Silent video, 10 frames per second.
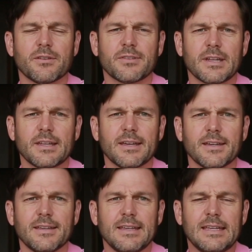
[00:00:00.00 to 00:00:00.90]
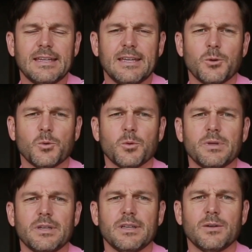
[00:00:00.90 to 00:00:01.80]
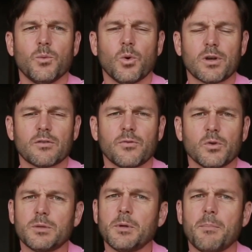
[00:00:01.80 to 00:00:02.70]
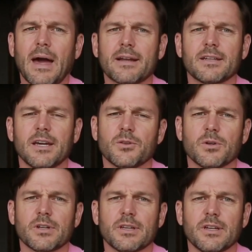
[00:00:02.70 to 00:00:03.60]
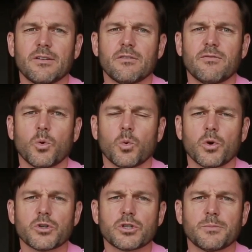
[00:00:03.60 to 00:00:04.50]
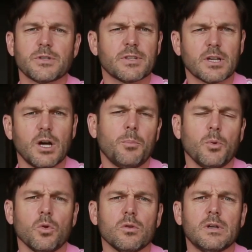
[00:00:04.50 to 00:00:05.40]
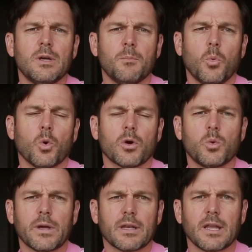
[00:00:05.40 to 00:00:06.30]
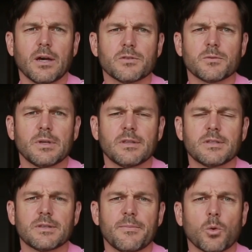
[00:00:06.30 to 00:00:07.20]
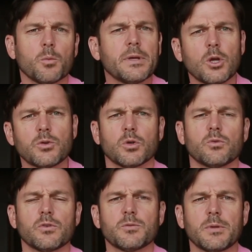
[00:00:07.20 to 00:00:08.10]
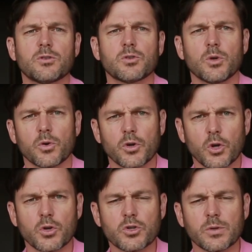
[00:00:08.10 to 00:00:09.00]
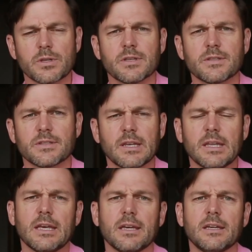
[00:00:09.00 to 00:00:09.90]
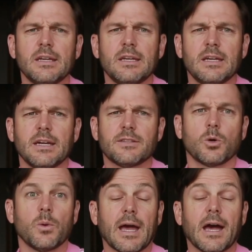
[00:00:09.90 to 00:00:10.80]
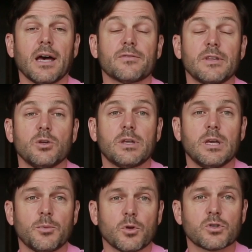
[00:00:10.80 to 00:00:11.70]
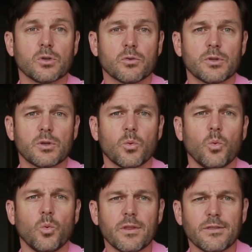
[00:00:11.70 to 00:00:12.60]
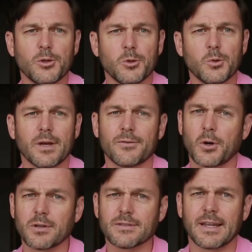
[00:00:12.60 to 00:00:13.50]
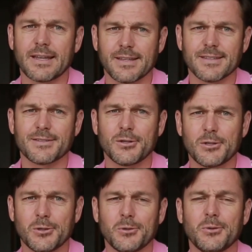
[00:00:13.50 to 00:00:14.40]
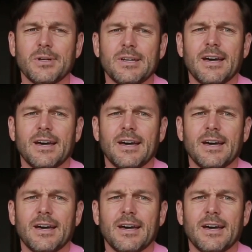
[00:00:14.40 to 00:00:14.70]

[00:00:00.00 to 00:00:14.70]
this Sunday. It will be wonderful to be back together again for worship. Just a couple more quick announcements. There will be no children's ministry or nursery this Sunday, and so we ask that you keep your children with you, as hard as that is to do,